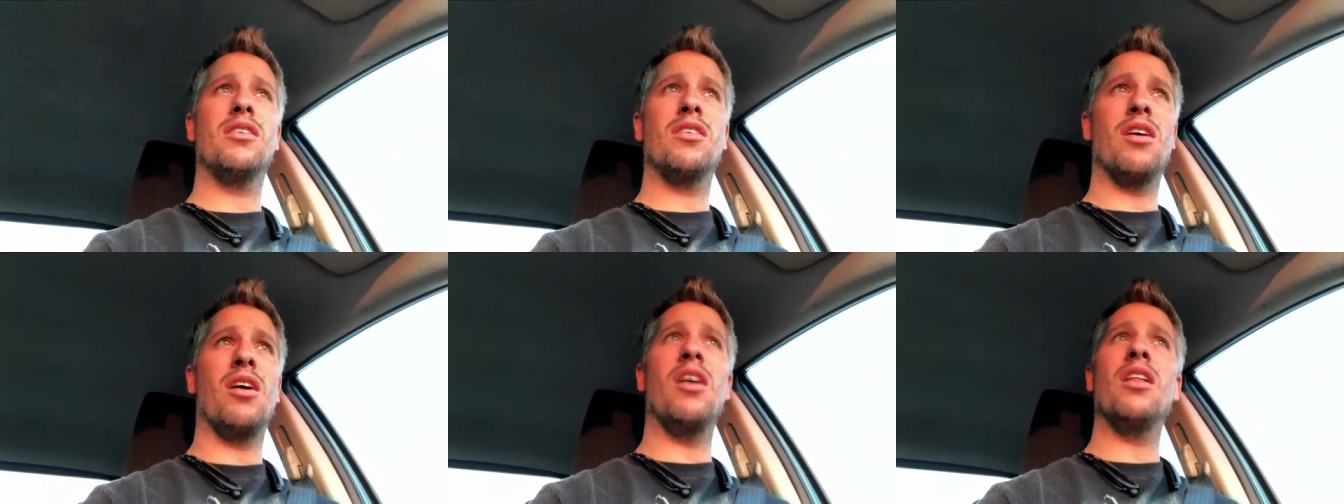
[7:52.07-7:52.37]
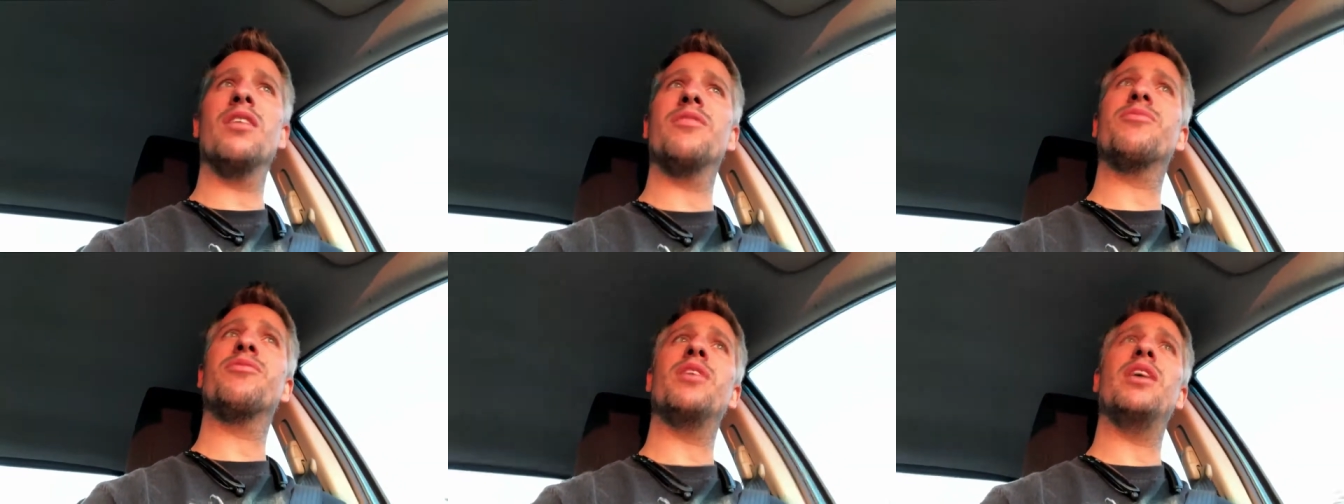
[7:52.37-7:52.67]

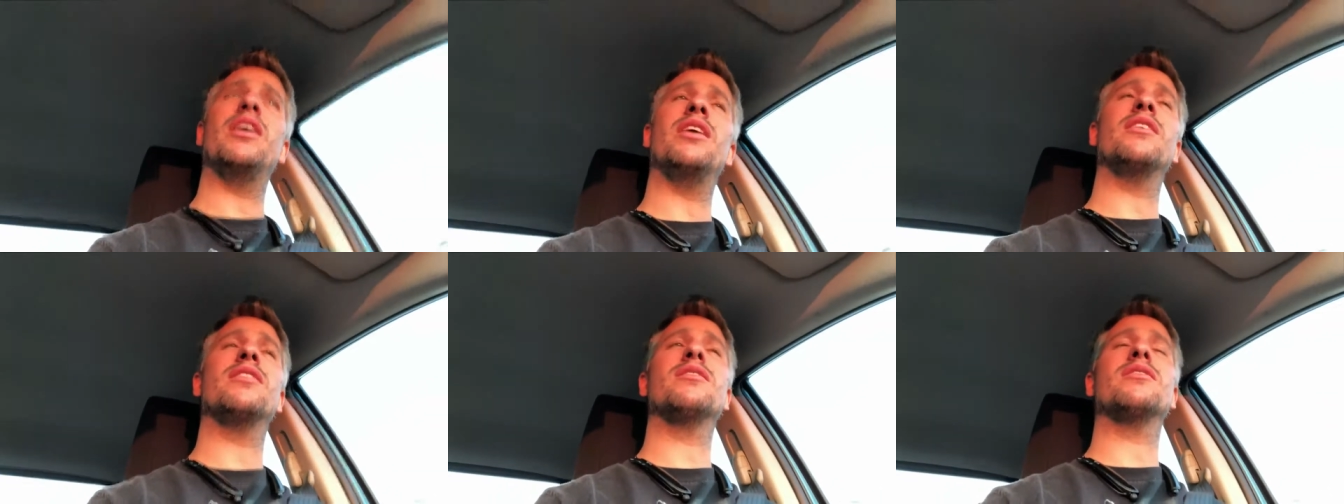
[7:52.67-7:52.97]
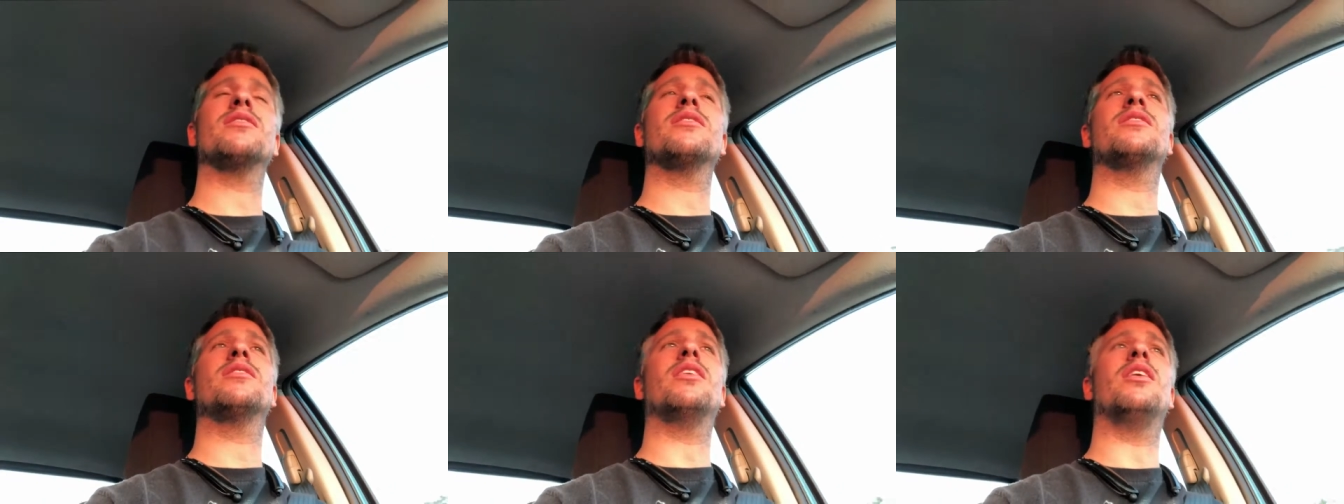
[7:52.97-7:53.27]
Call a friend,
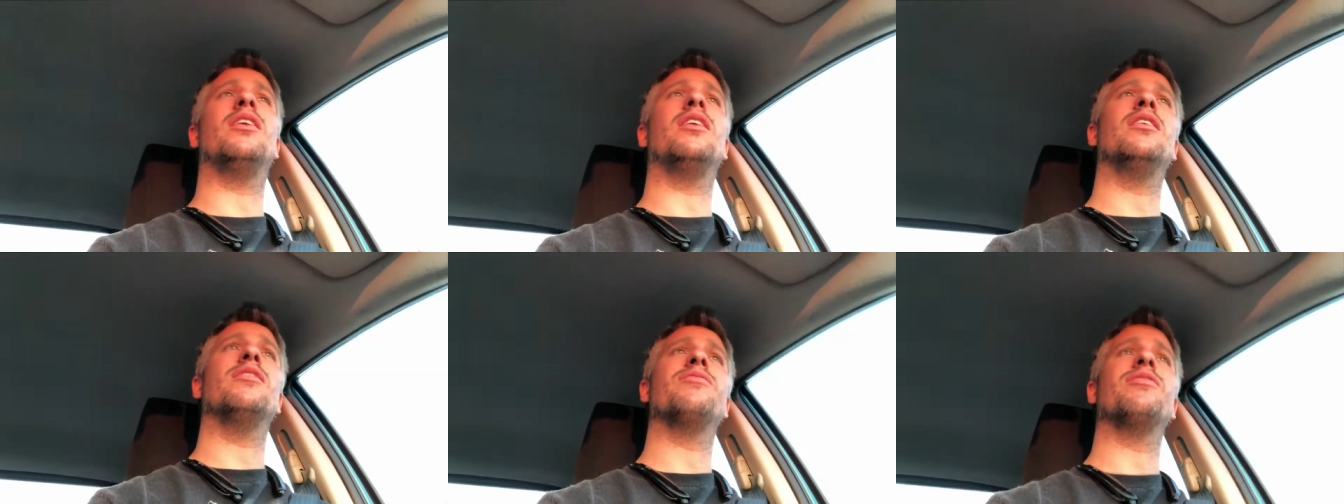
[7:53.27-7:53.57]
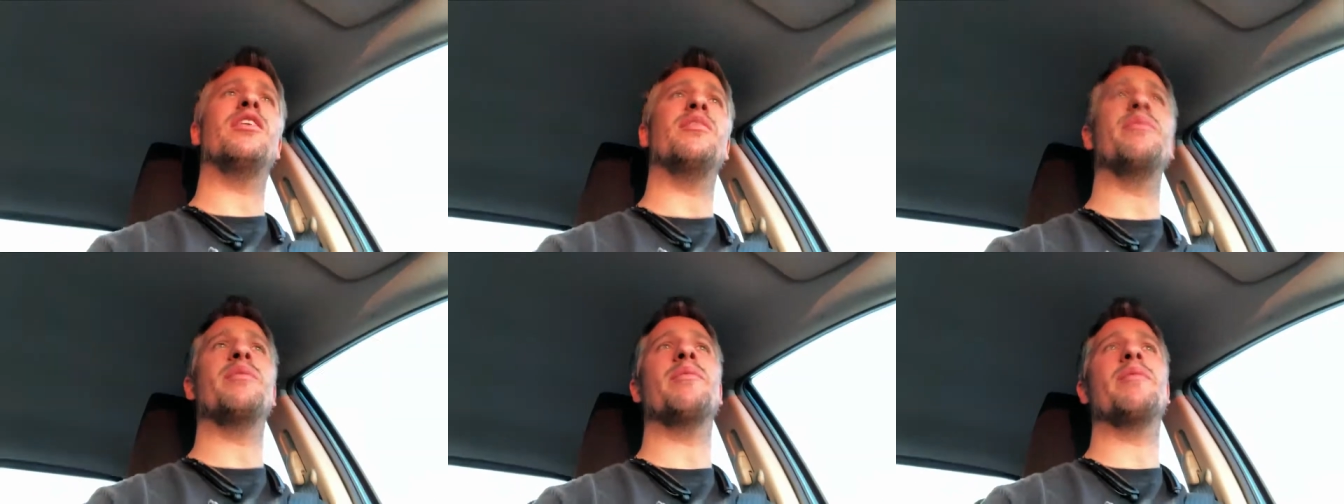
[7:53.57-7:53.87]
call a
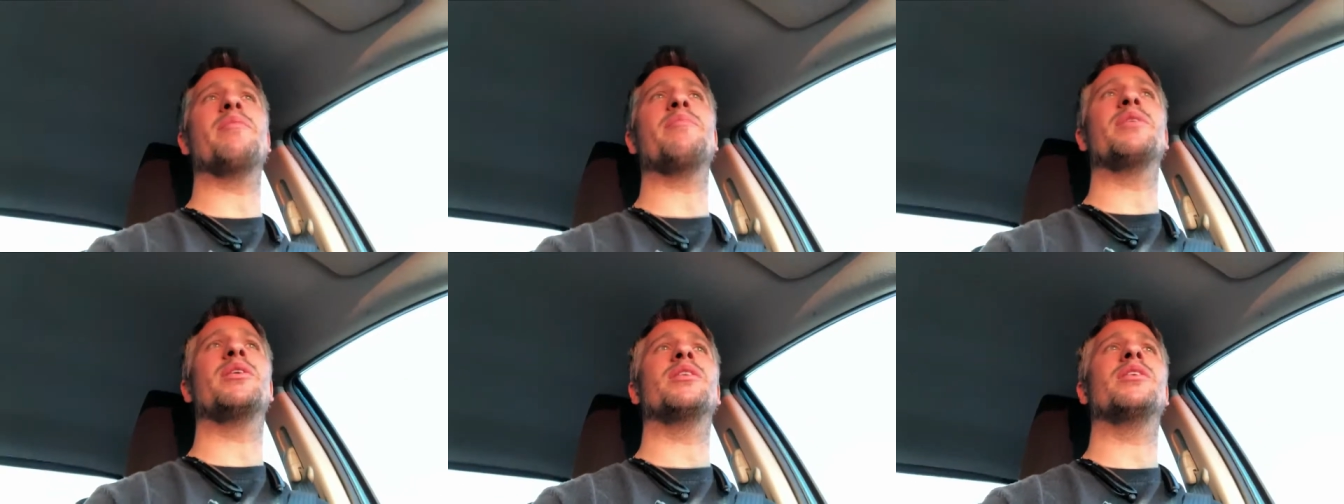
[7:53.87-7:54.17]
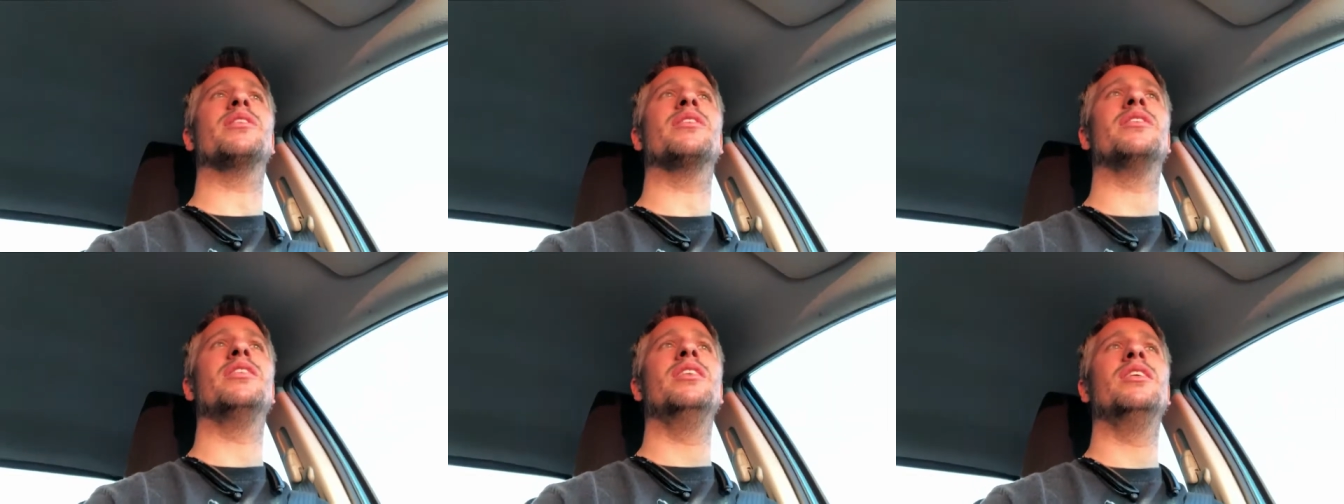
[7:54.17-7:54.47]
family member,